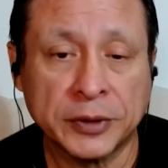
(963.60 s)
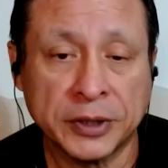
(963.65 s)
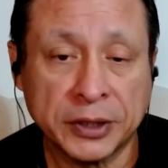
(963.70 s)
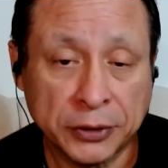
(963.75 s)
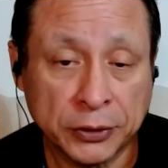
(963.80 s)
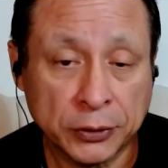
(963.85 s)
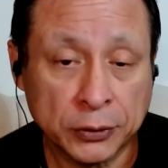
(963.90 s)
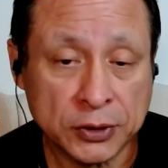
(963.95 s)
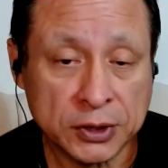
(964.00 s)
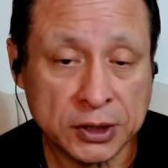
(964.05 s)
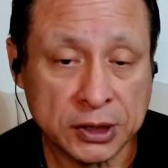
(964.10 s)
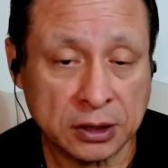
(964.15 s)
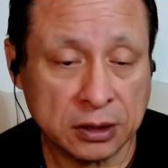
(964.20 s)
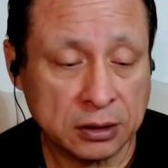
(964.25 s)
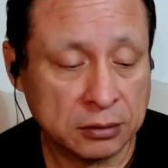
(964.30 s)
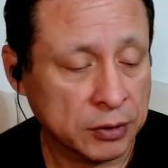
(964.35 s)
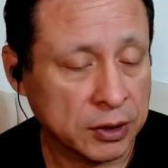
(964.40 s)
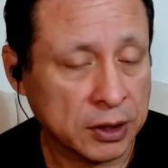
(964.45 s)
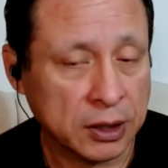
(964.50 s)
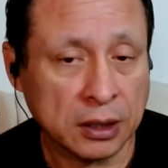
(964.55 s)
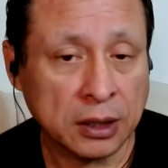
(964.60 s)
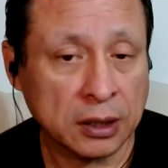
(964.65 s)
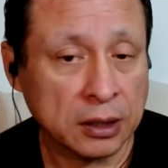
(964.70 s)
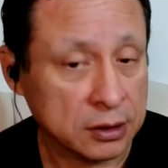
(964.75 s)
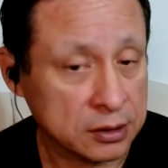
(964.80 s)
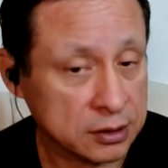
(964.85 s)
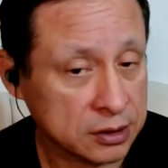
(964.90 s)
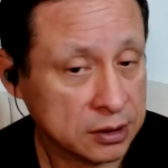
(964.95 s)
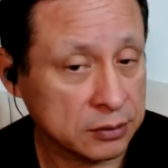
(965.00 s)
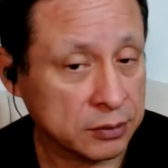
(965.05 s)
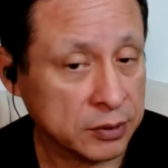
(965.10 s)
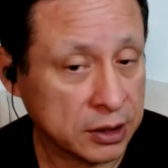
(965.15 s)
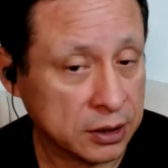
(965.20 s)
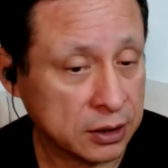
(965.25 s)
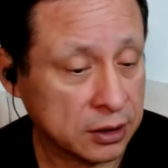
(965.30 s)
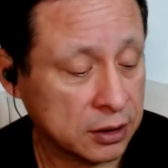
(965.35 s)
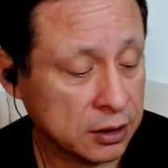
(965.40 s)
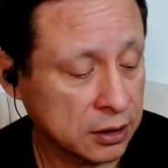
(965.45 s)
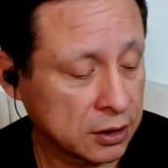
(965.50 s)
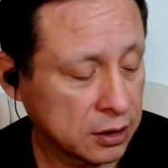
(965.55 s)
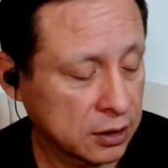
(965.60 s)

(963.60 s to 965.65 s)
be Husey, but I like Hussey better.